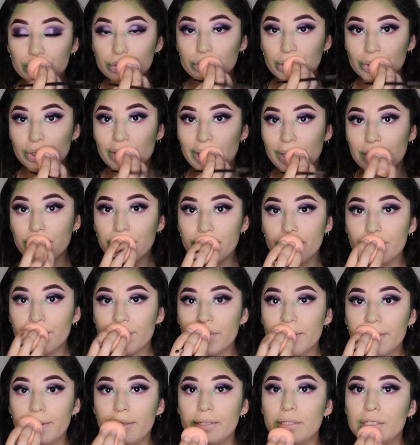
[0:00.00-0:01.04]
Okay,
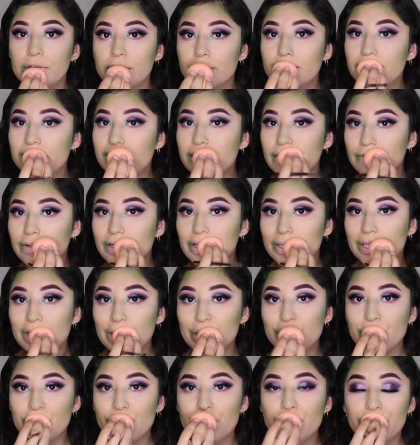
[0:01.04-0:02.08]
put a little bit of
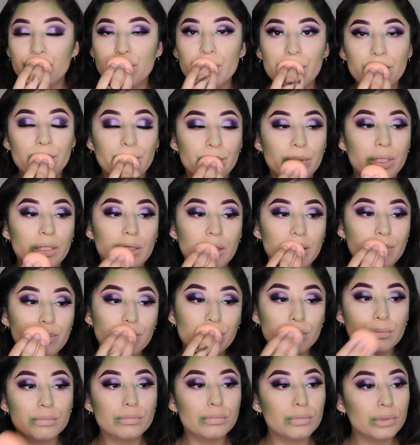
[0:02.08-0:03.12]
foundation on my lip.
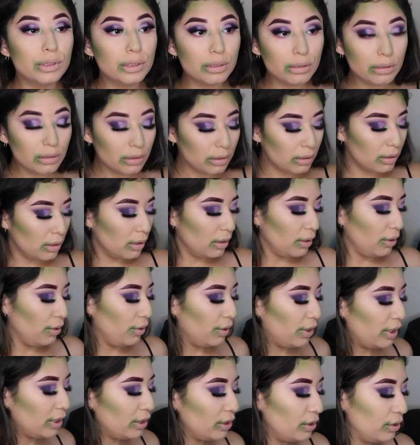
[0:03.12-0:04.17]

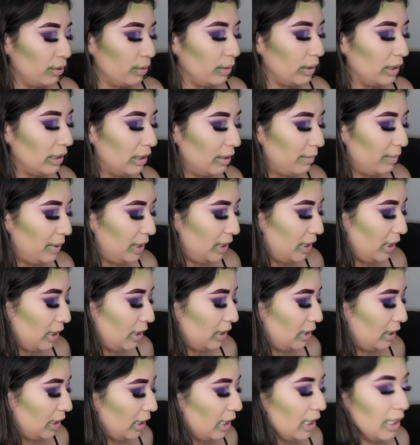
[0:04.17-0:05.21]
You can do
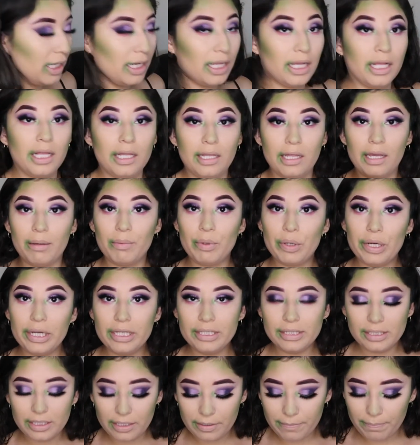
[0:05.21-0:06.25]
lipstick to kind of
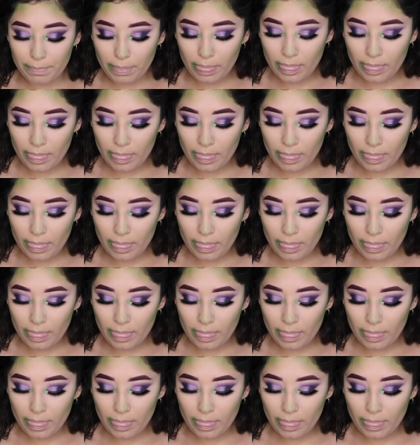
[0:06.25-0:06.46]
glamorize it.